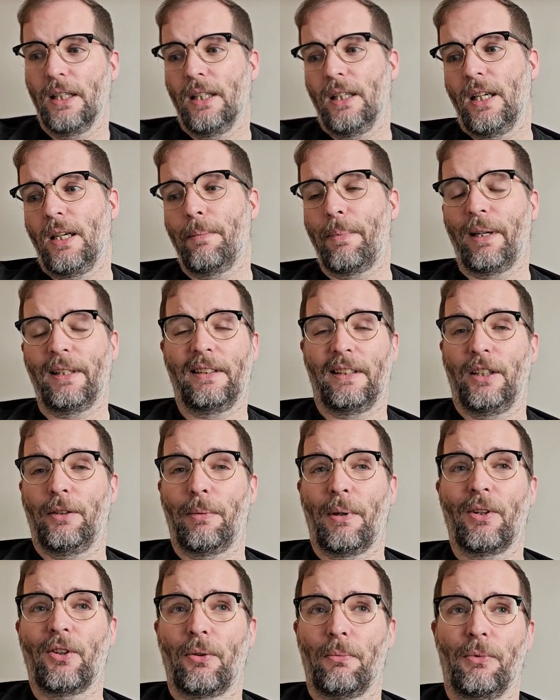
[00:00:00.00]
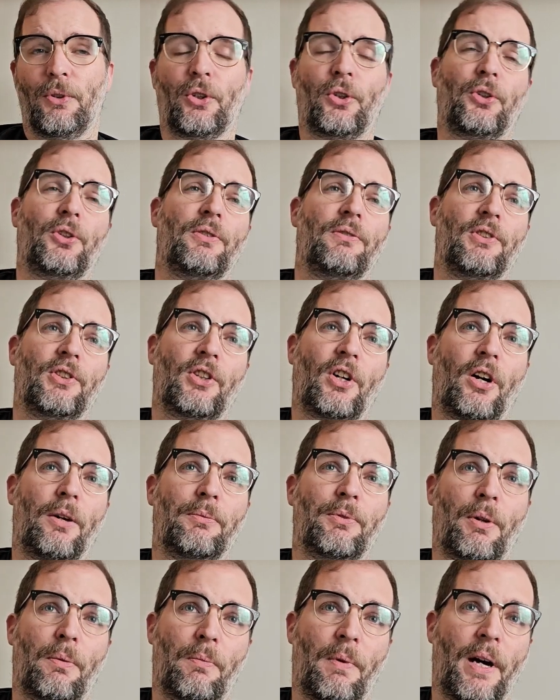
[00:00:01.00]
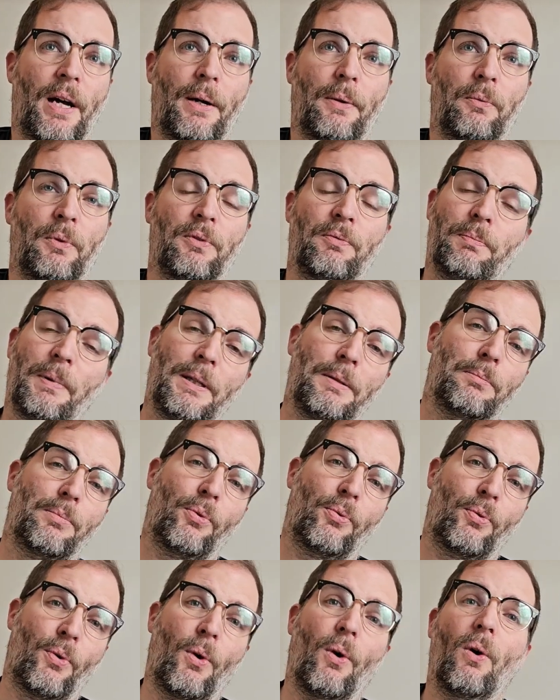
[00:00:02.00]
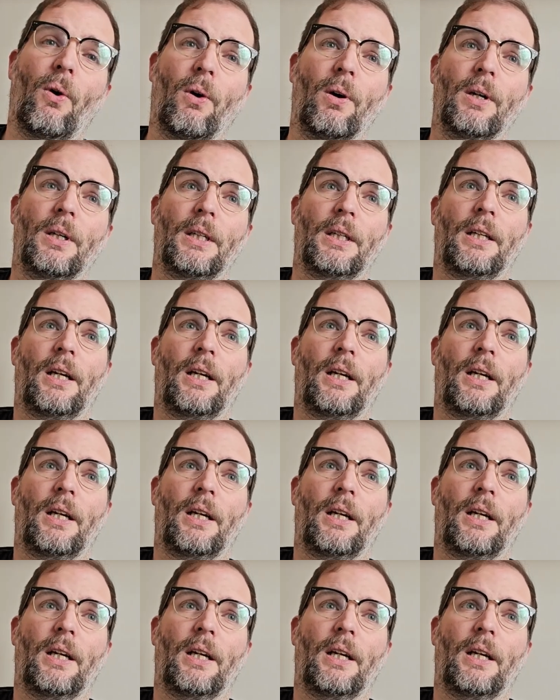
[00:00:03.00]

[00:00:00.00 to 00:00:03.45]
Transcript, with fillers: He basically spends the majority of his time somewhere we've been before,